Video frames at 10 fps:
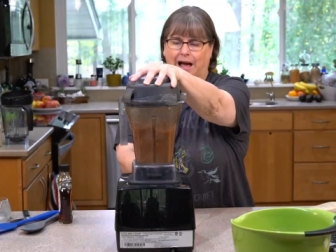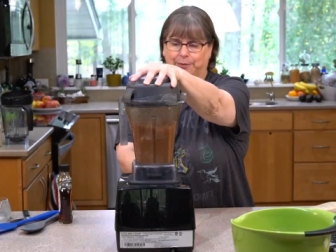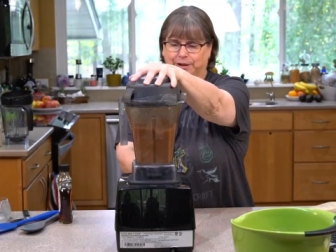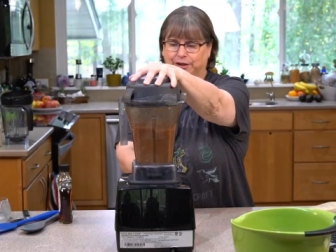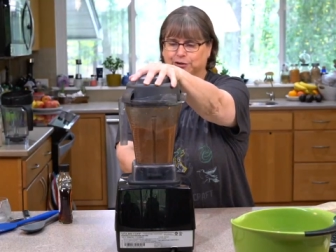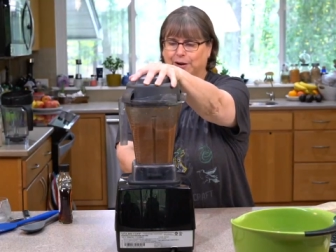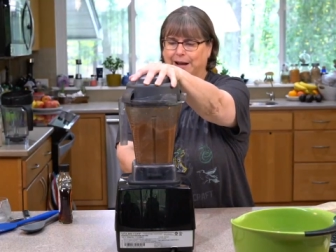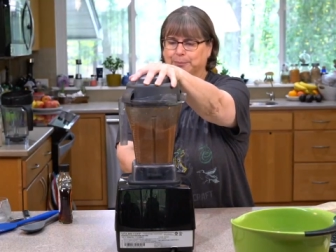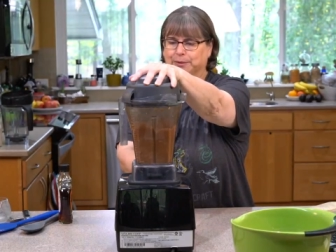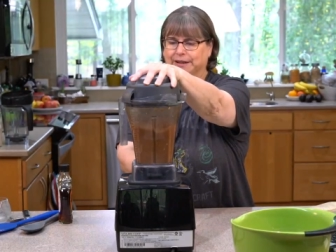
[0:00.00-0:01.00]
I'm going to
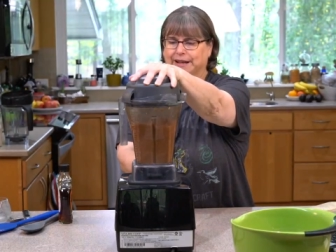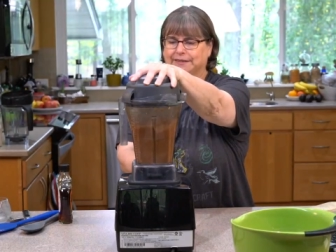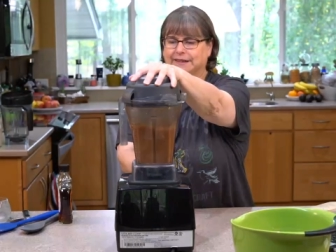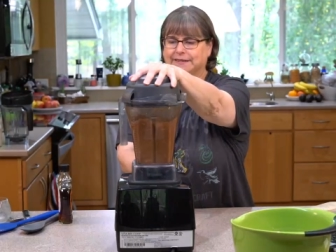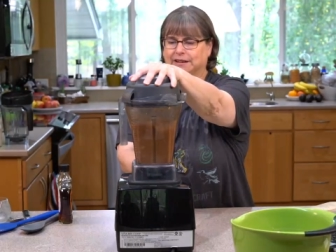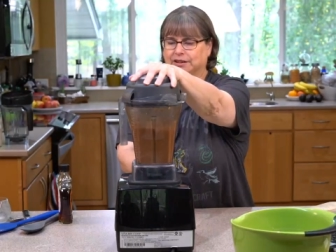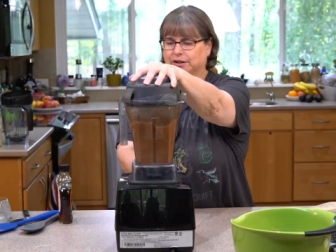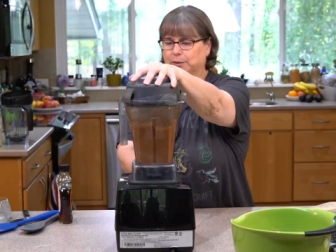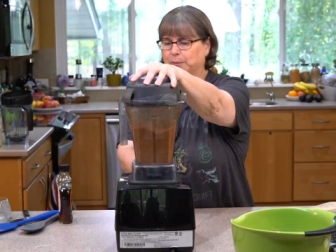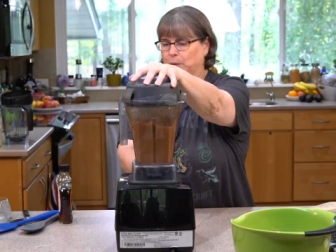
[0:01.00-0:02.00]
try and blend this a
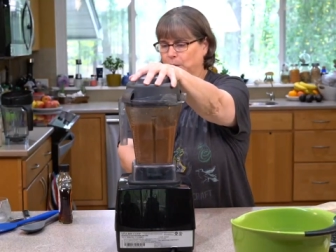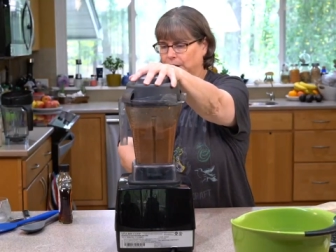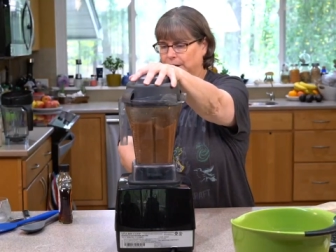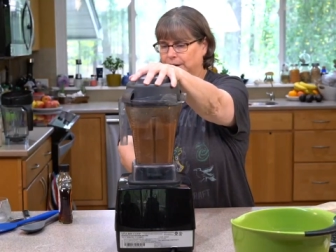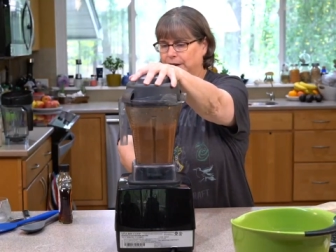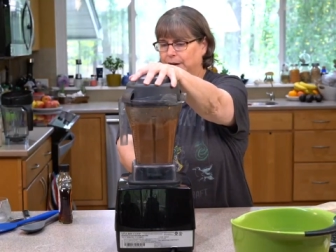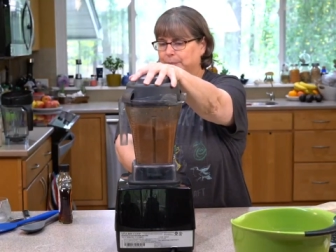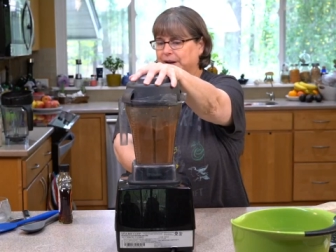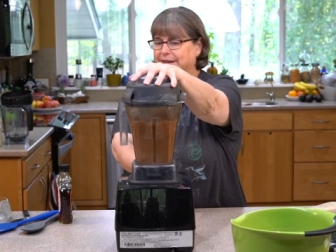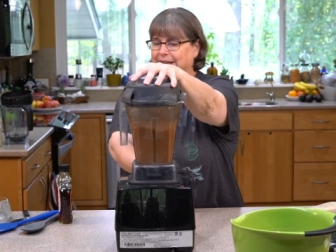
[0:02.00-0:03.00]
little more
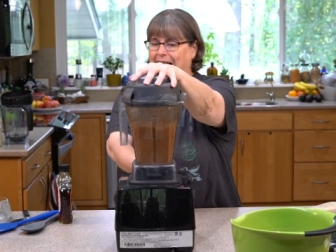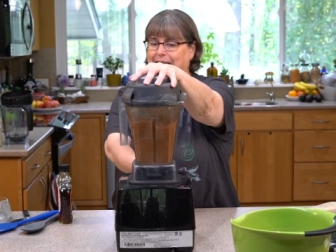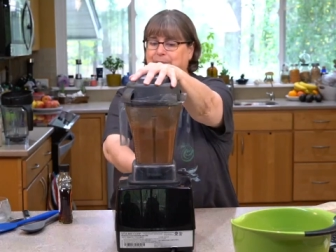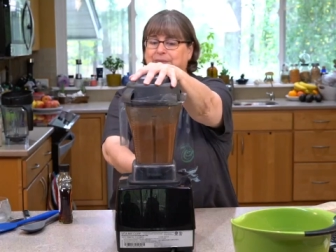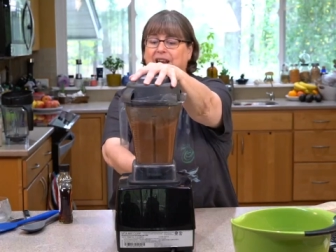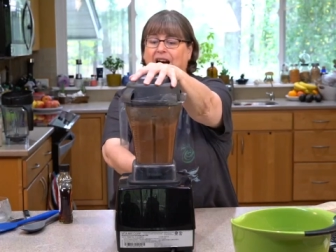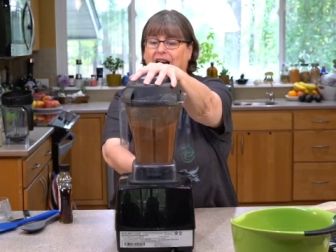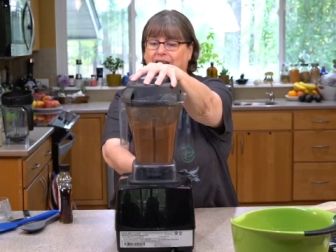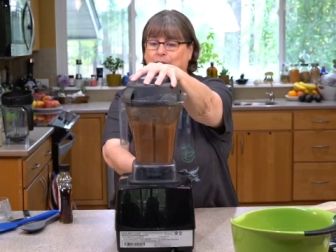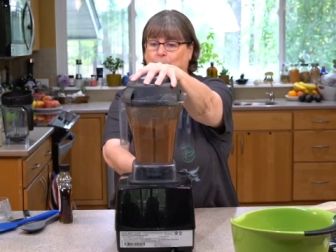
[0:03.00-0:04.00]
because I am
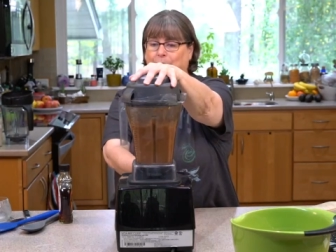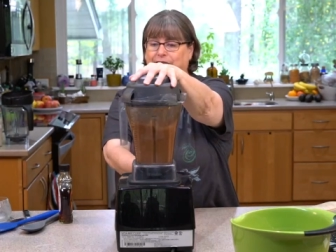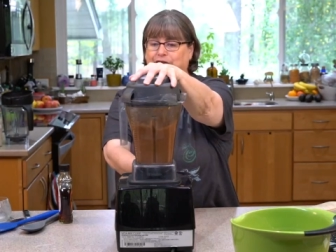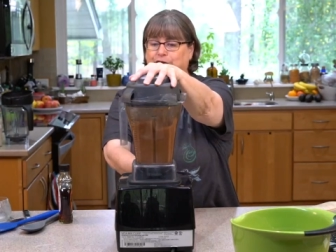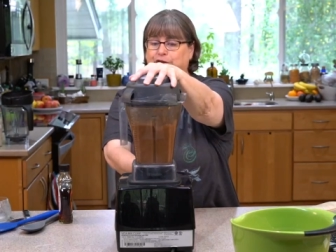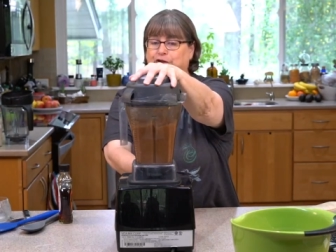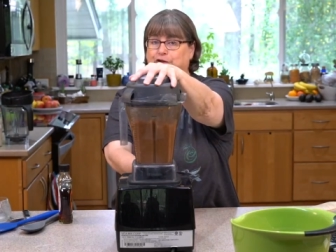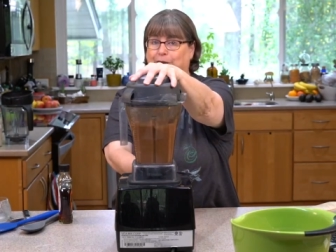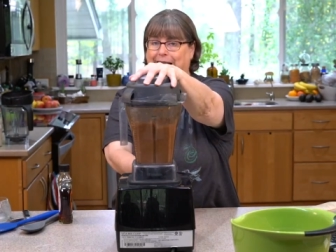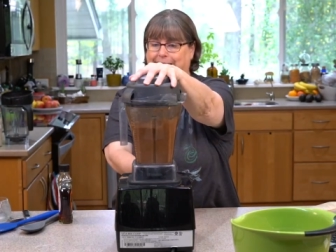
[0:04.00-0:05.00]
not going to
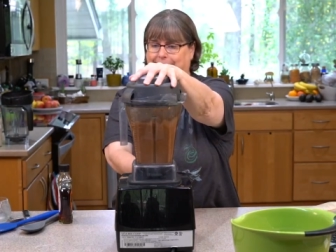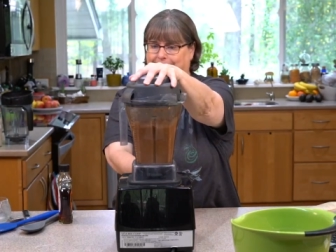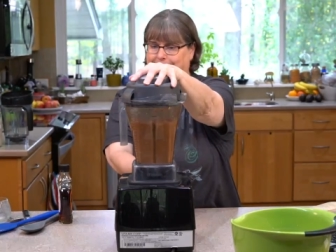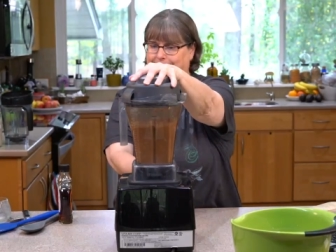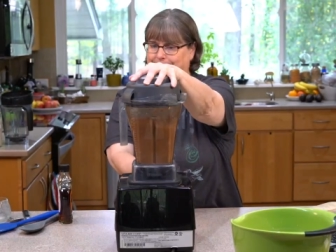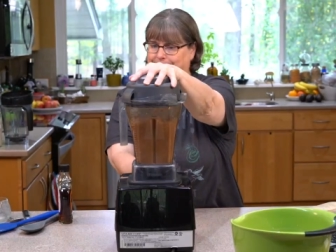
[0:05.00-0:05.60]
strain it.